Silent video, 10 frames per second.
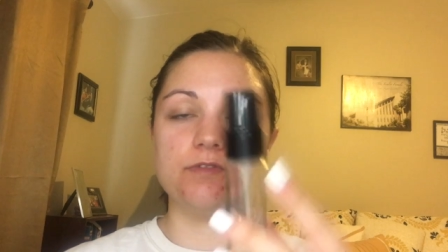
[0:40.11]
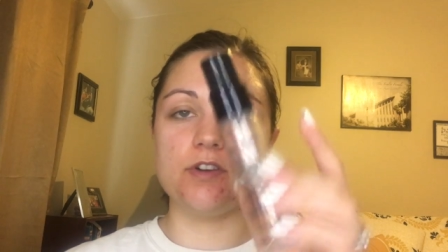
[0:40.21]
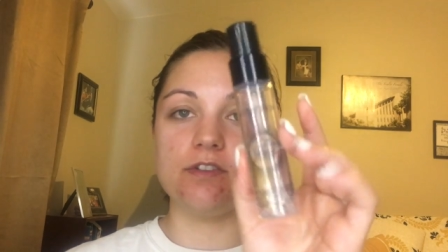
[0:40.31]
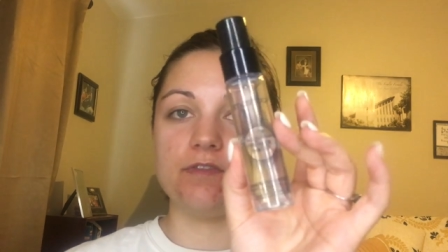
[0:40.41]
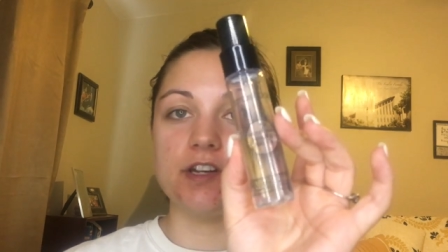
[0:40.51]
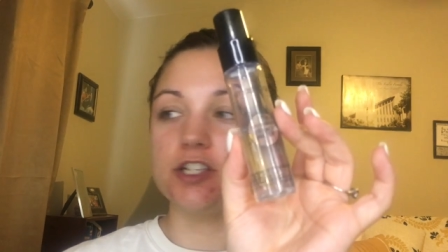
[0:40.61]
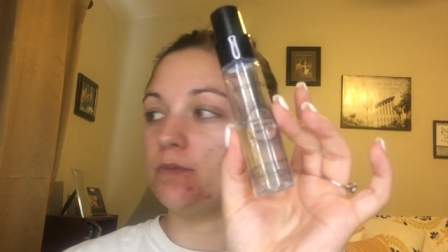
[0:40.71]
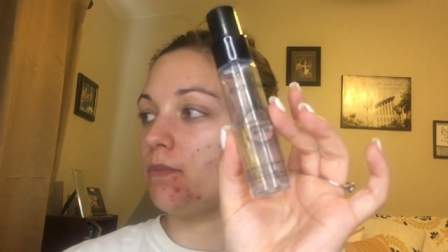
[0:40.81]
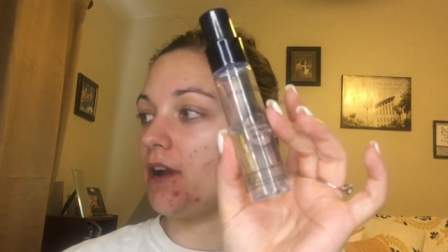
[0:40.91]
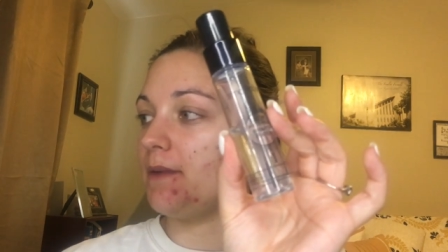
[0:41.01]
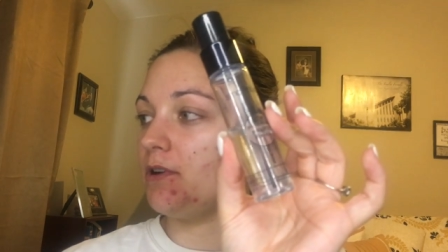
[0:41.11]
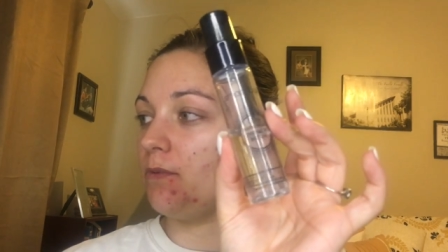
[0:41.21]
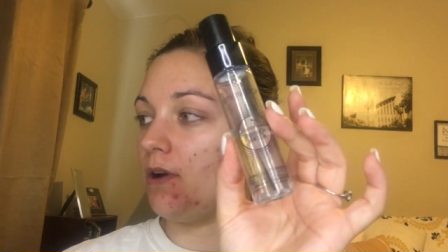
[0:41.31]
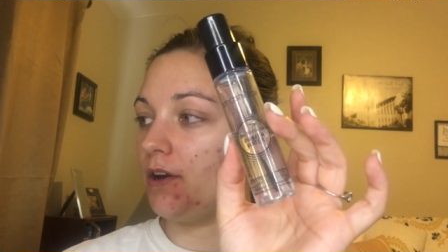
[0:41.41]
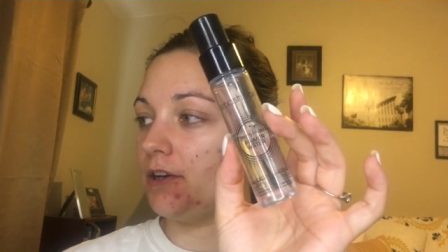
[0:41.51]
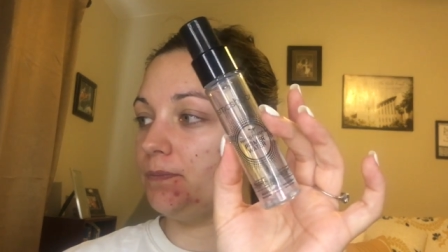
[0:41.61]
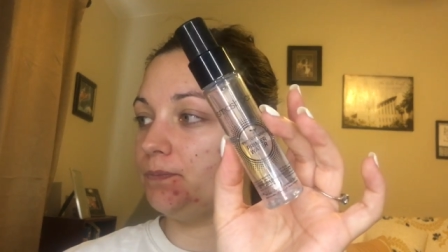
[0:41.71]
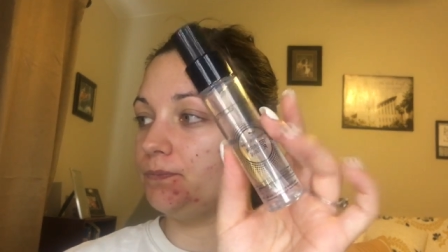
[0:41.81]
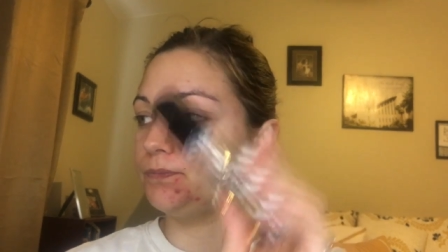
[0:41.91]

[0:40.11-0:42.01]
Photo Finish Primer Water.